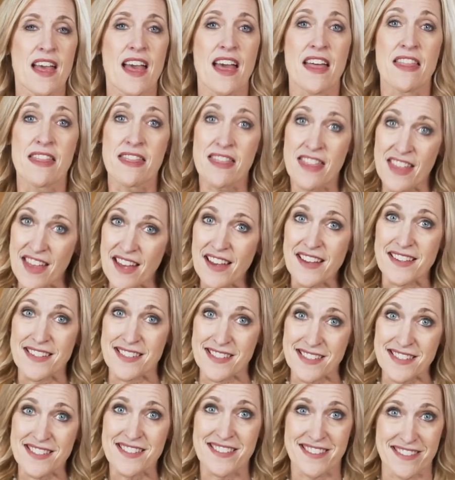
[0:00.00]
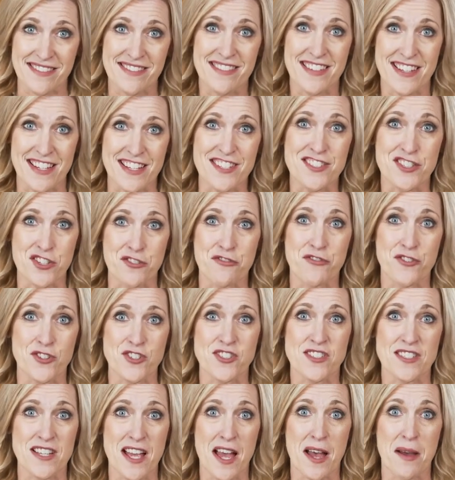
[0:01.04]
And this is the
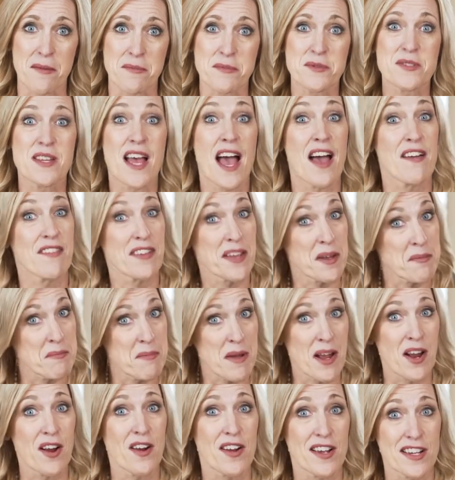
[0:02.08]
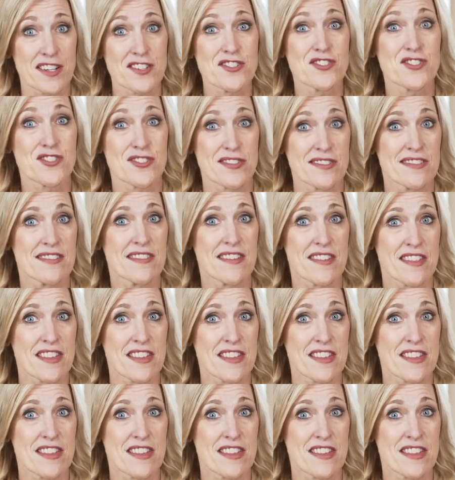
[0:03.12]
first step to having a marriage